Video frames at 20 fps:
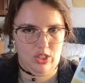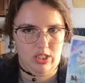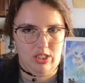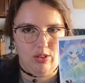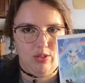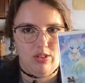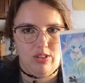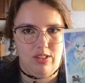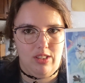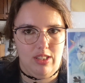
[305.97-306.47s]

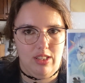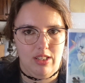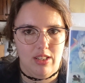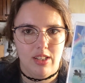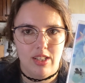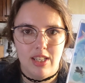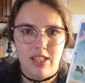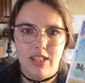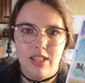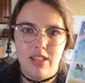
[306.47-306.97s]
cutesy
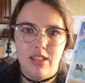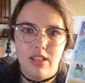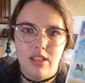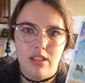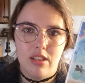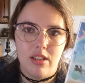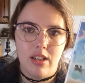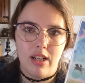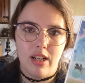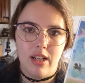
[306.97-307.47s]

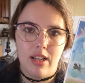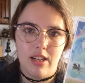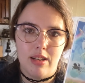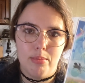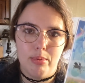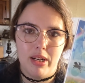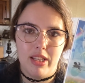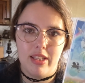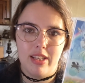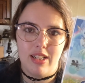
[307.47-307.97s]

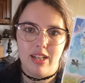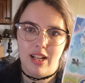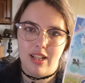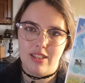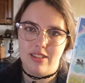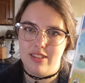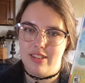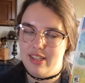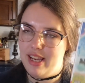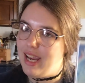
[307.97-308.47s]
brightly
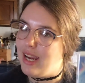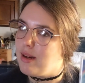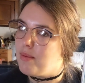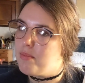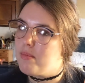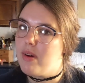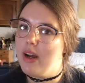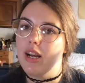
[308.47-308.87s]
colored game.